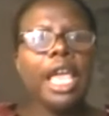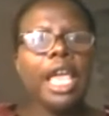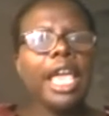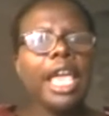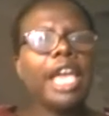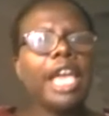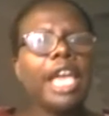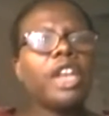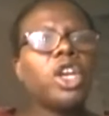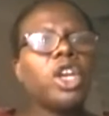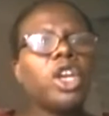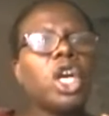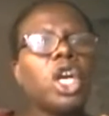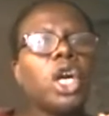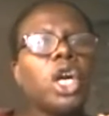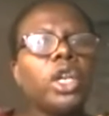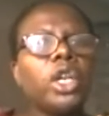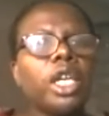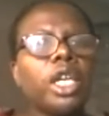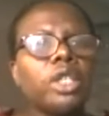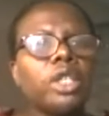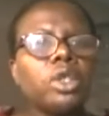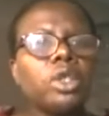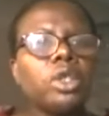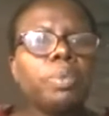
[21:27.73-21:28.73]
And you
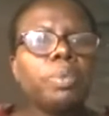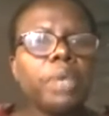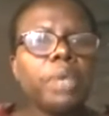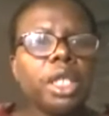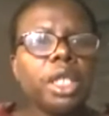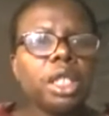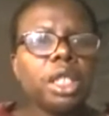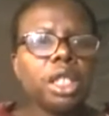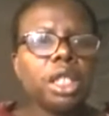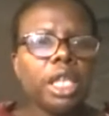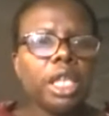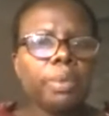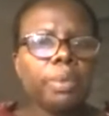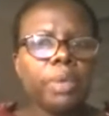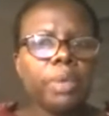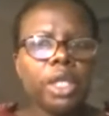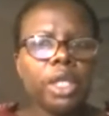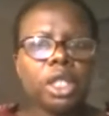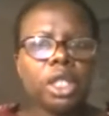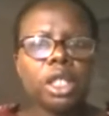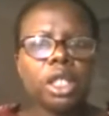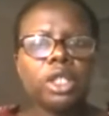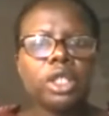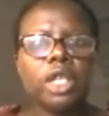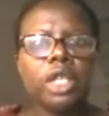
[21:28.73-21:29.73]
connect to the
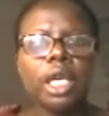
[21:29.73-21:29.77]
patient